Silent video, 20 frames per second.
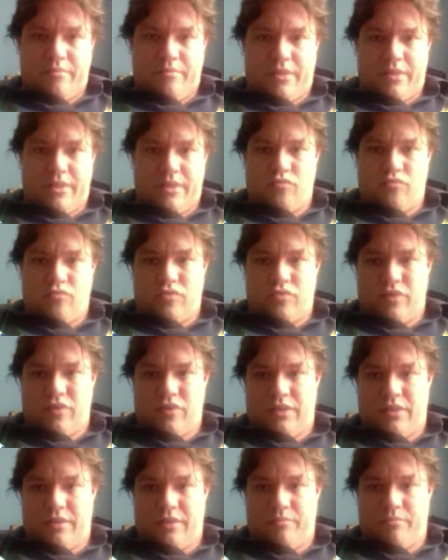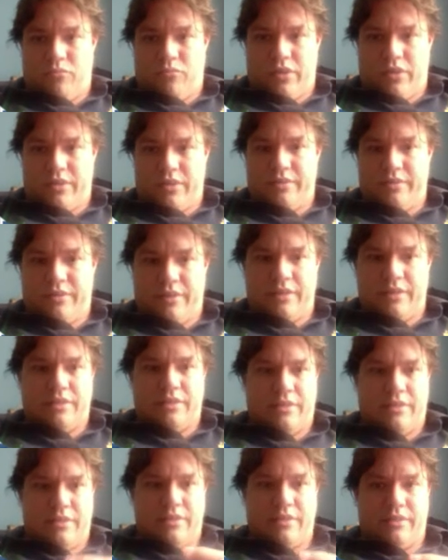But this was a board that
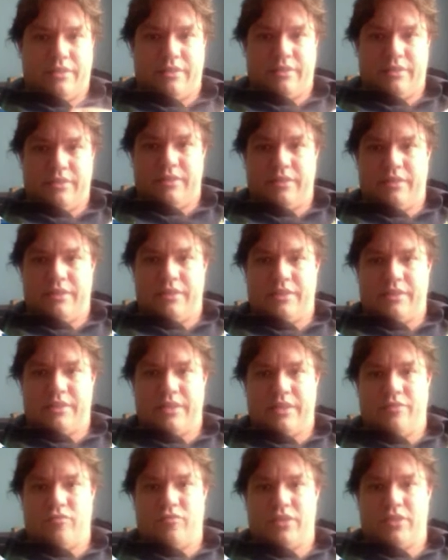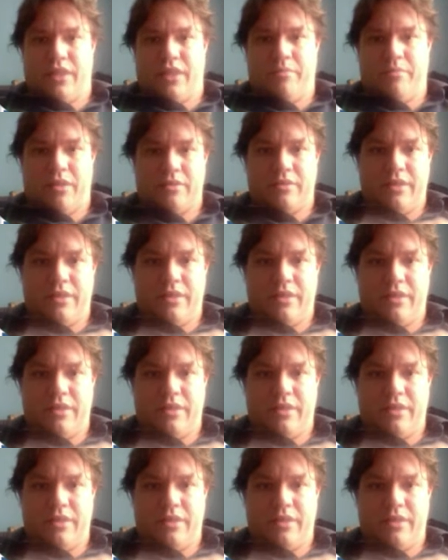it's interesting about